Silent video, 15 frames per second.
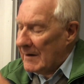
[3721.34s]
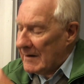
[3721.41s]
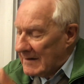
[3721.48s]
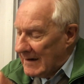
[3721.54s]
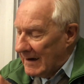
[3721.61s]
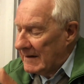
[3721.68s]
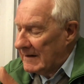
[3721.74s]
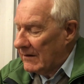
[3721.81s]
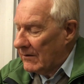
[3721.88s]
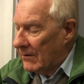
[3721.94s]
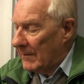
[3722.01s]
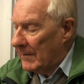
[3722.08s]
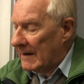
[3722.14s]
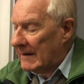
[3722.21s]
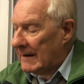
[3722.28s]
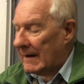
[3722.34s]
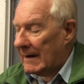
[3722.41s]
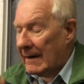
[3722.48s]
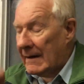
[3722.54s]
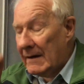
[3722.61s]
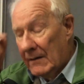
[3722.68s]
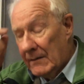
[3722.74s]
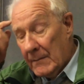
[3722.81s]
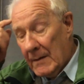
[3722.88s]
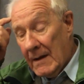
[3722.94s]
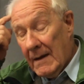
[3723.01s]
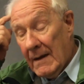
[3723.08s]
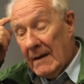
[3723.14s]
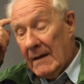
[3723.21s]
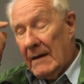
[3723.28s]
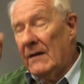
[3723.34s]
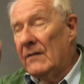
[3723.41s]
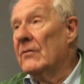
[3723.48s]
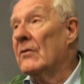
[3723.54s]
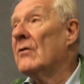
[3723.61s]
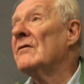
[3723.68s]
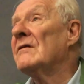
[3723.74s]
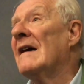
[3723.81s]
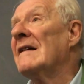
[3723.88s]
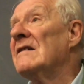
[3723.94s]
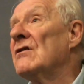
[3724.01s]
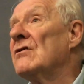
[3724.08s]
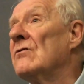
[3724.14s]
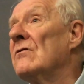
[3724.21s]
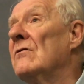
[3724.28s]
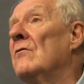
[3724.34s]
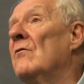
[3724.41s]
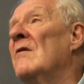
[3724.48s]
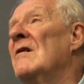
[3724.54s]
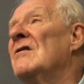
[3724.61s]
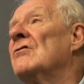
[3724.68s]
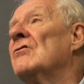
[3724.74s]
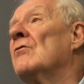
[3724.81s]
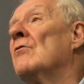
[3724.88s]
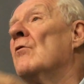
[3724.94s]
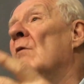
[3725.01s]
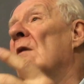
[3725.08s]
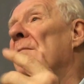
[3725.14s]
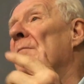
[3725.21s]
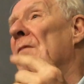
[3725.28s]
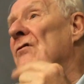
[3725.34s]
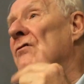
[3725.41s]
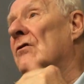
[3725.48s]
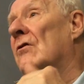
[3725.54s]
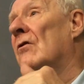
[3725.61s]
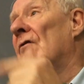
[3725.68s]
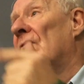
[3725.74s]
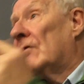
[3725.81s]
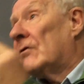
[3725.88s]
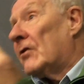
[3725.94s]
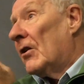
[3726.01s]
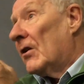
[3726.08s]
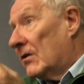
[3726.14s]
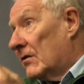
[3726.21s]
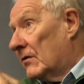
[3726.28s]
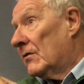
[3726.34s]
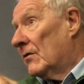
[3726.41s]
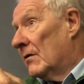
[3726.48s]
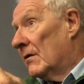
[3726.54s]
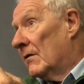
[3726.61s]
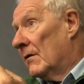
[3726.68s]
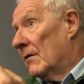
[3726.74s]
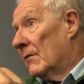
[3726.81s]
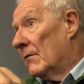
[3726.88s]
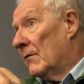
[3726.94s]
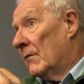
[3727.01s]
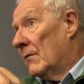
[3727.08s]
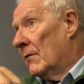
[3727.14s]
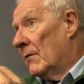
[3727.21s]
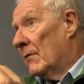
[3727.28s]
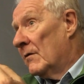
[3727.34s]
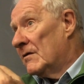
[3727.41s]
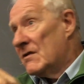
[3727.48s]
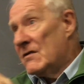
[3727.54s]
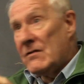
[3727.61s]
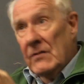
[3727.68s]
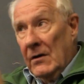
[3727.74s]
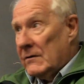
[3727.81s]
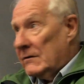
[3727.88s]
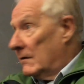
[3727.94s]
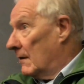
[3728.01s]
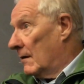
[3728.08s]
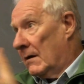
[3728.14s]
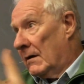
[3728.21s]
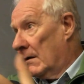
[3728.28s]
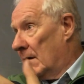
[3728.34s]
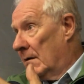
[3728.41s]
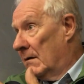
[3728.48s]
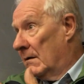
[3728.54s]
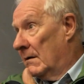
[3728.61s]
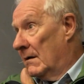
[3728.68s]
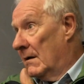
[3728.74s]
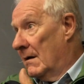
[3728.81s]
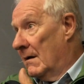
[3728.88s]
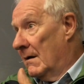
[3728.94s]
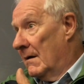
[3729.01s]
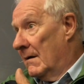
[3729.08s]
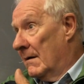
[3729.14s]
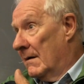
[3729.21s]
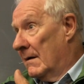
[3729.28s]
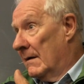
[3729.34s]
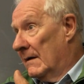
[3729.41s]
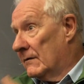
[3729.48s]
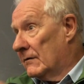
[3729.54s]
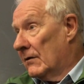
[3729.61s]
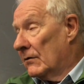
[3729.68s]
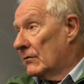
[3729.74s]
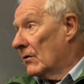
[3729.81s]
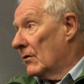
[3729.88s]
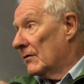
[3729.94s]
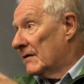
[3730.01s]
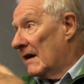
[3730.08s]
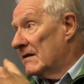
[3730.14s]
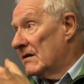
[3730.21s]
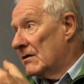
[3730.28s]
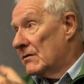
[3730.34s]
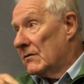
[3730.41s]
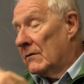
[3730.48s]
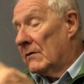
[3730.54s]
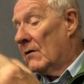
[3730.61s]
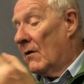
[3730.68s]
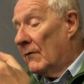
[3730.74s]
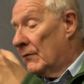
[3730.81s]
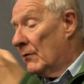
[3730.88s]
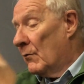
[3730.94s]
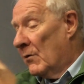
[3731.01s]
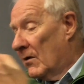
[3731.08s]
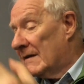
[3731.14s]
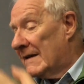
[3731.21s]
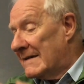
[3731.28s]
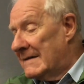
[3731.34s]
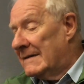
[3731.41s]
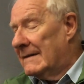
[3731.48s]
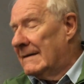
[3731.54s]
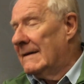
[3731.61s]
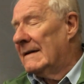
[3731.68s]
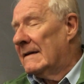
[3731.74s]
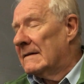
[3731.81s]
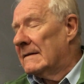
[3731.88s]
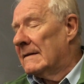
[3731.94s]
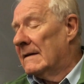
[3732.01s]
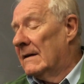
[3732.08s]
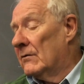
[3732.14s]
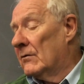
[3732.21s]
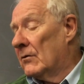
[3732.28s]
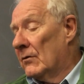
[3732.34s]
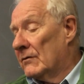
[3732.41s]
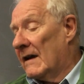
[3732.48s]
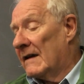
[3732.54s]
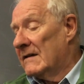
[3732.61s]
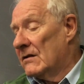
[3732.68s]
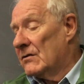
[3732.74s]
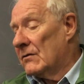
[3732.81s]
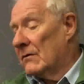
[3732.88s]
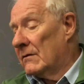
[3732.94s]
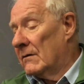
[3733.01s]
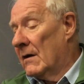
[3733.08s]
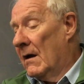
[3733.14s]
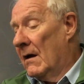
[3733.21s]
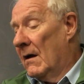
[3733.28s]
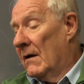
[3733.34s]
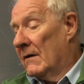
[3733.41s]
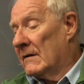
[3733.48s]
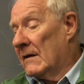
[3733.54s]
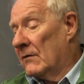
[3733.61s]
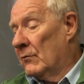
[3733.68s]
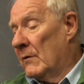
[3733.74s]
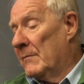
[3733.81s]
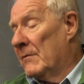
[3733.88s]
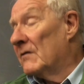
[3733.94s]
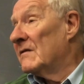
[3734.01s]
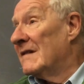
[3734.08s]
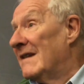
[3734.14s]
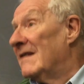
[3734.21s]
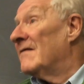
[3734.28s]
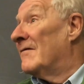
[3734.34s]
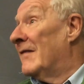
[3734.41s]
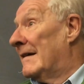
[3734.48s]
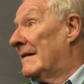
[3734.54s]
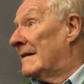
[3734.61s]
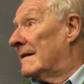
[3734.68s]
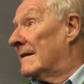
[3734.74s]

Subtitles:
and dialectical materialism, is a contradiction which we must construct, which is not here. It's not a contradiction of the world as it is. It's a contradiction that we must invent